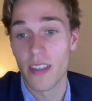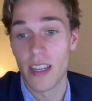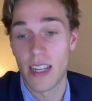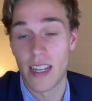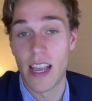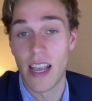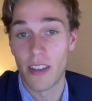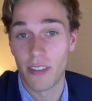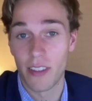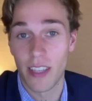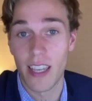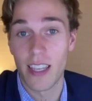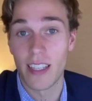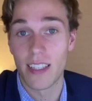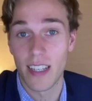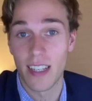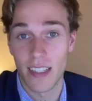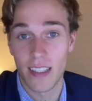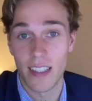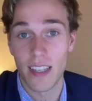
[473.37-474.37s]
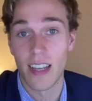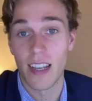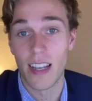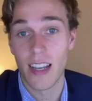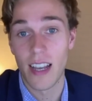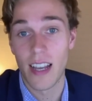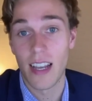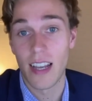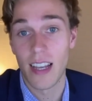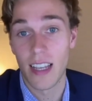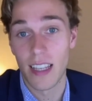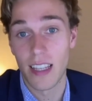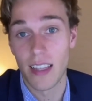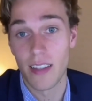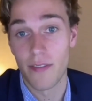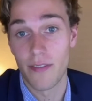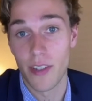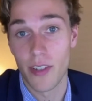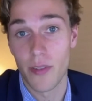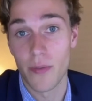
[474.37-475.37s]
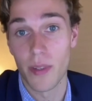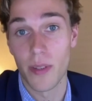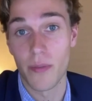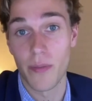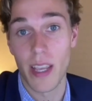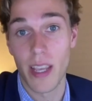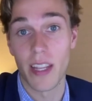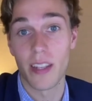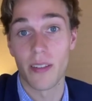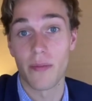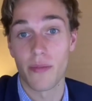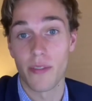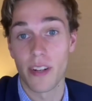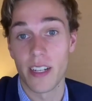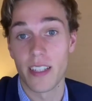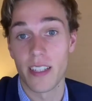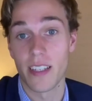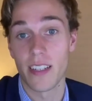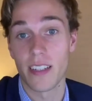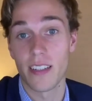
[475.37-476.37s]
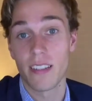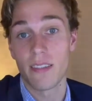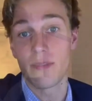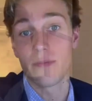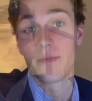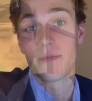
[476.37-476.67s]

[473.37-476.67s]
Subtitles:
and healthcare sector in the Fisherman Bend precinct.